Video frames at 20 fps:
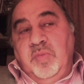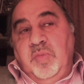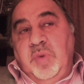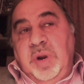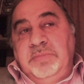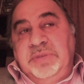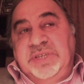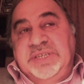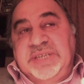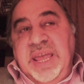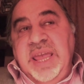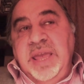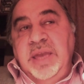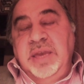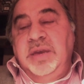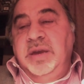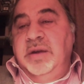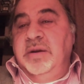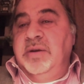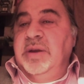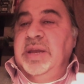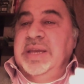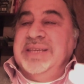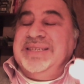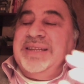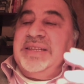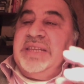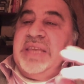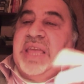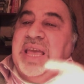What I'm saying here
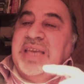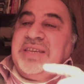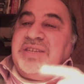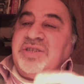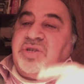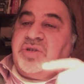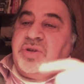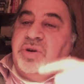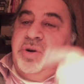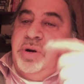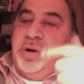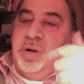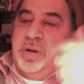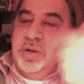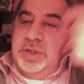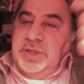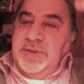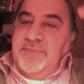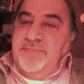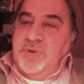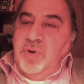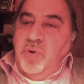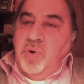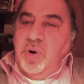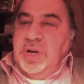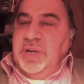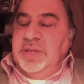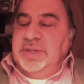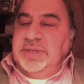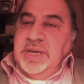is that the externals of an
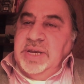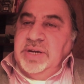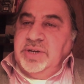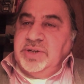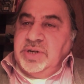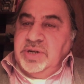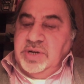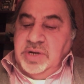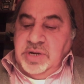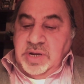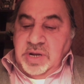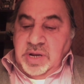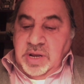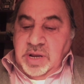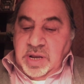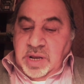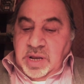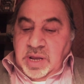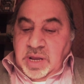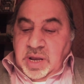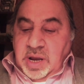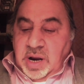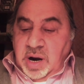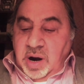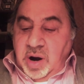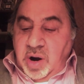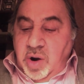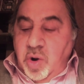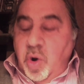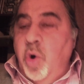organization
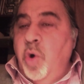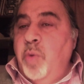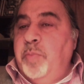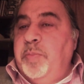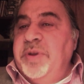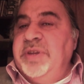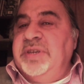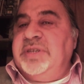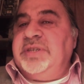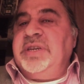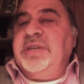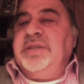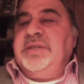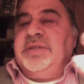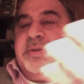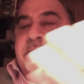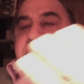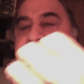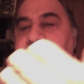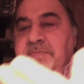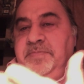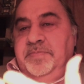are an open system,